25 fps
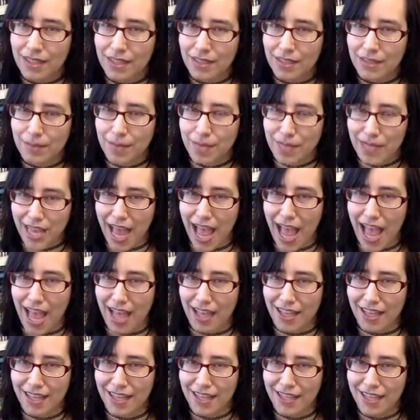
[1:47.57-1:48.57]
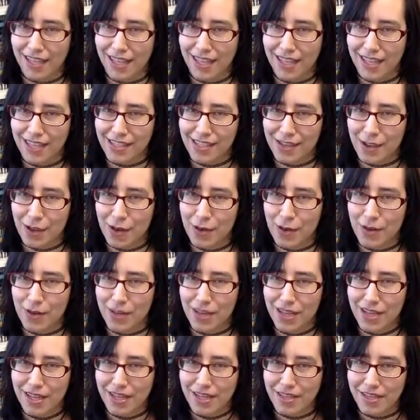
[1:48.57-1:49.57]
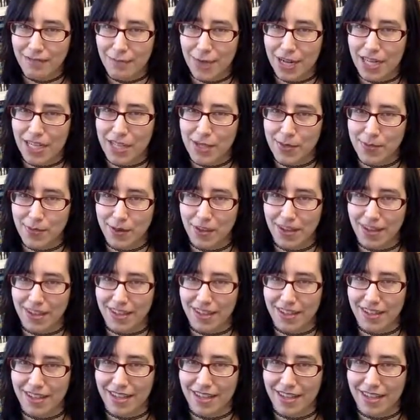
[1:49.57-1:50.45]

but yeah, so read this book.